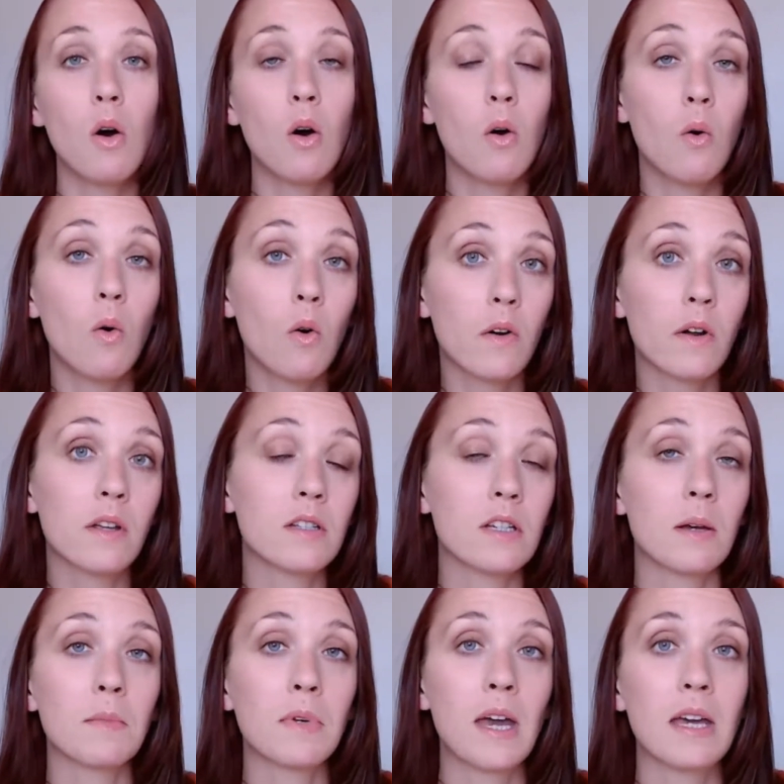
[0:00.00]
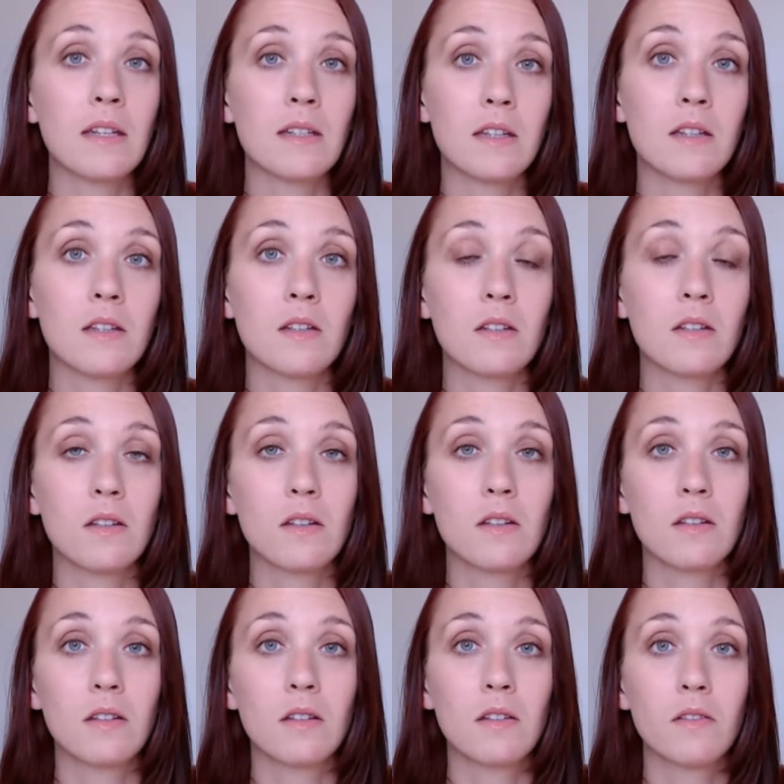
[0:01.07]
or in some cases
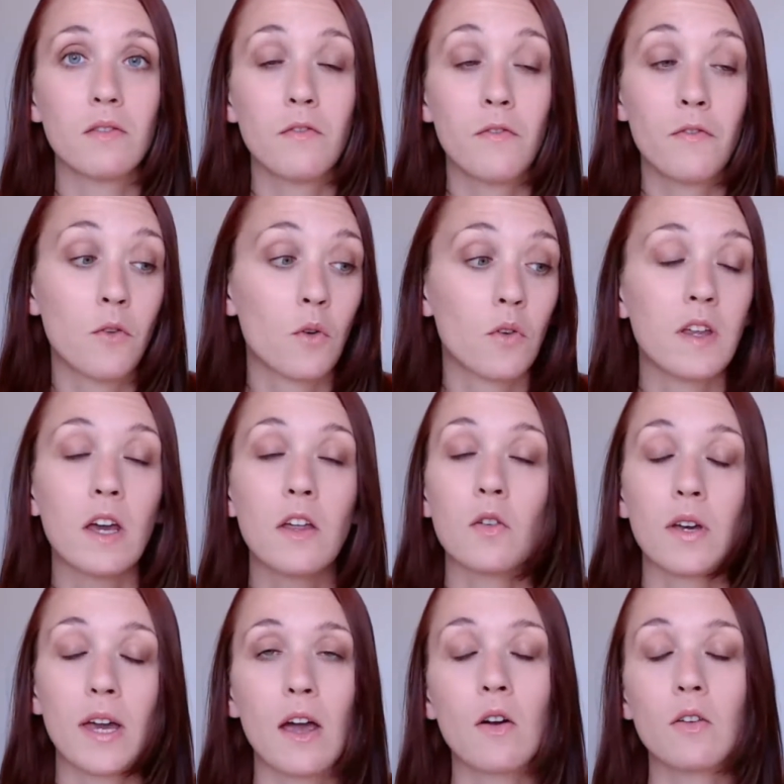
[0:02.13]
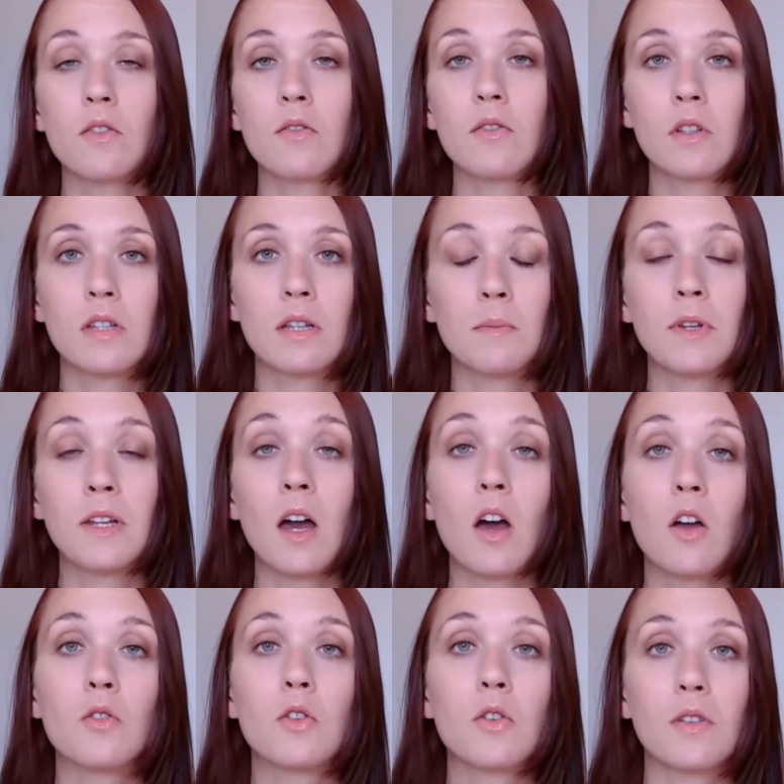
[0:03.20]
for the other characters to simply
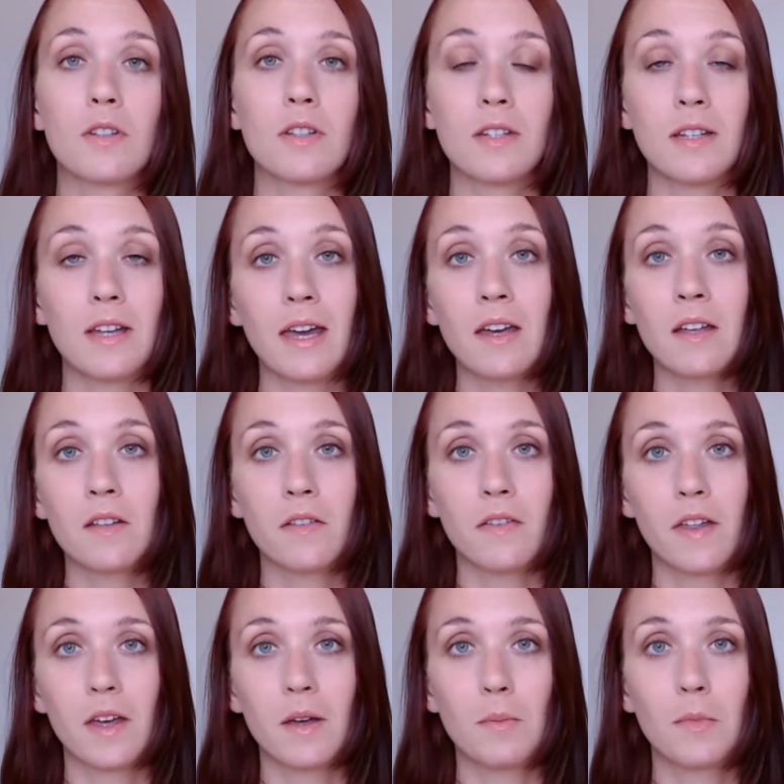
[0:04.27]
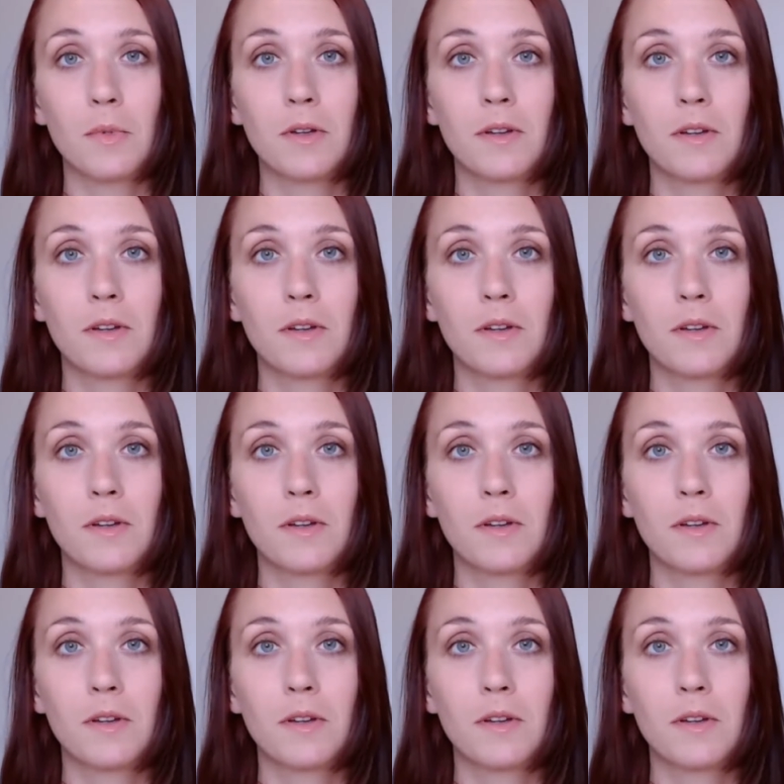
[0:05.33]
understand them.